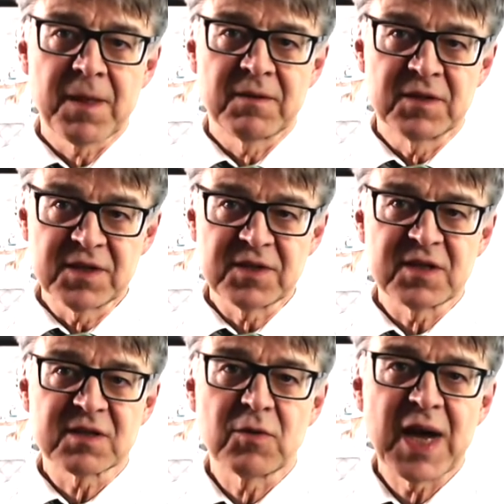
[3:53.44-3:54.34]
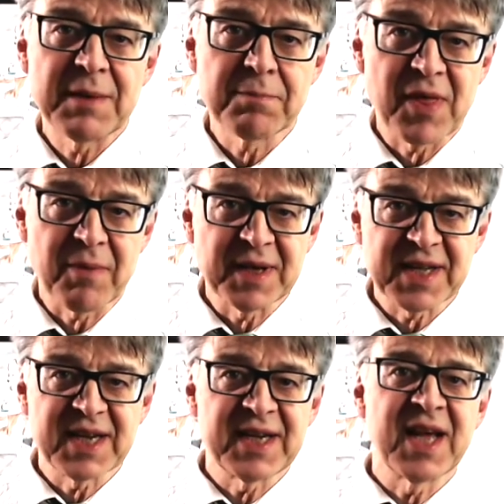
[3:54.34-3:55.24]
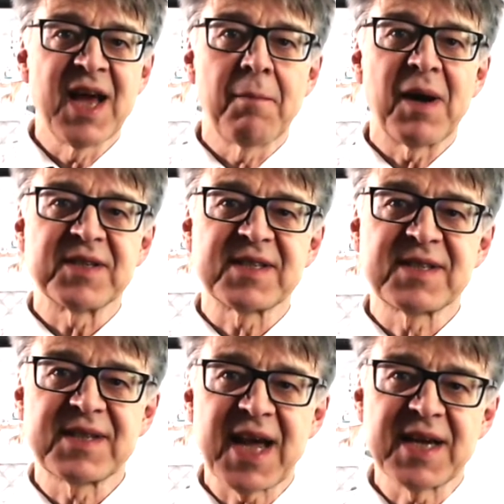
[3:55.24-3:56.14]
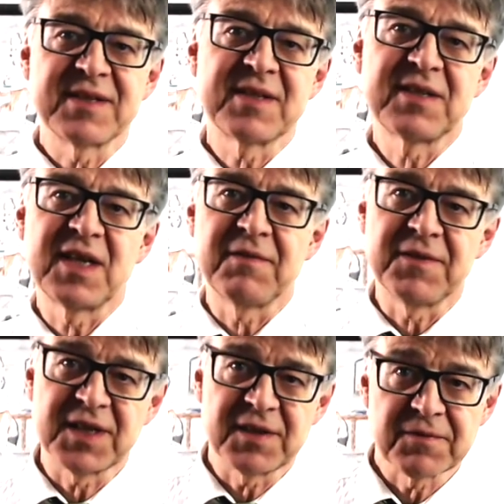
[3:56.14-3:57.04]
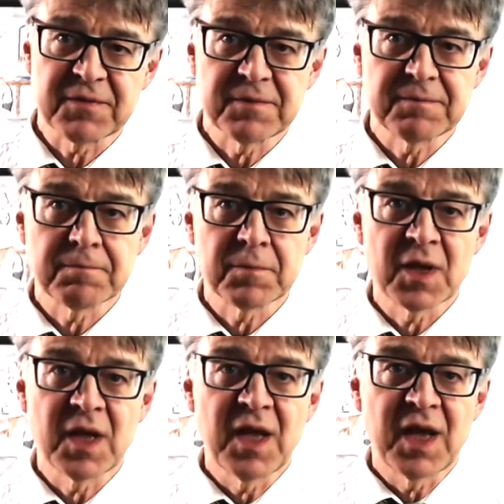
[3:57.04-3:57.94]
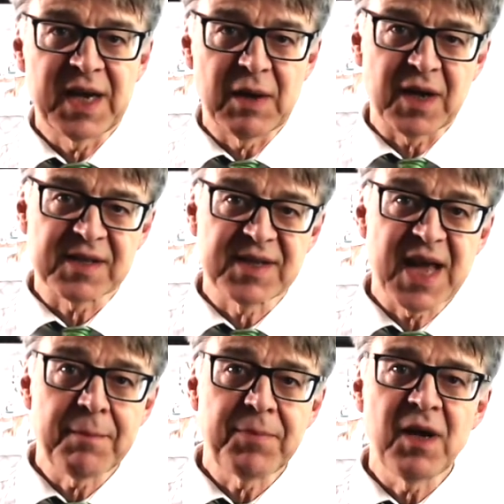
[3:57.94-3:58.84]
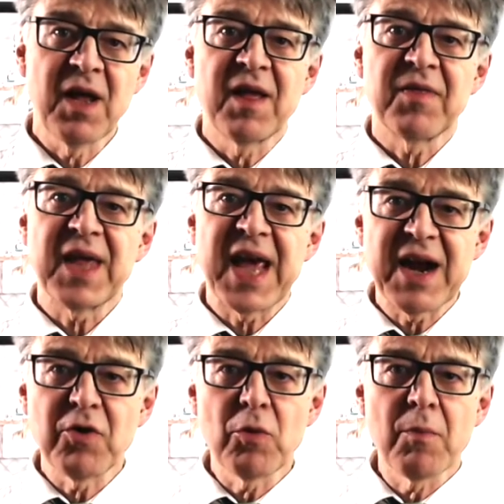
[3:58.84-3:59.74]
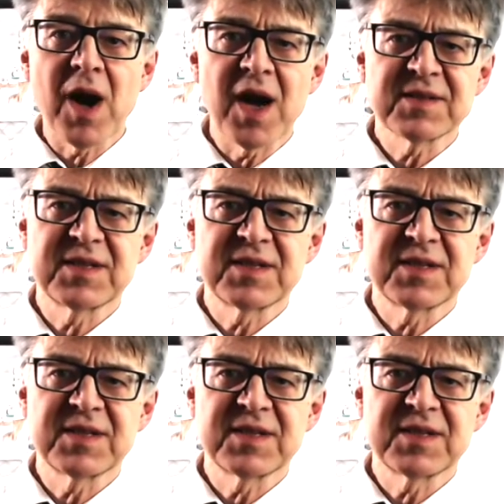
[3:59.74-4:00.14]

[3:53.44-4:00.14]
This is described mathematically by the second derivative. In our example, the arrow marks the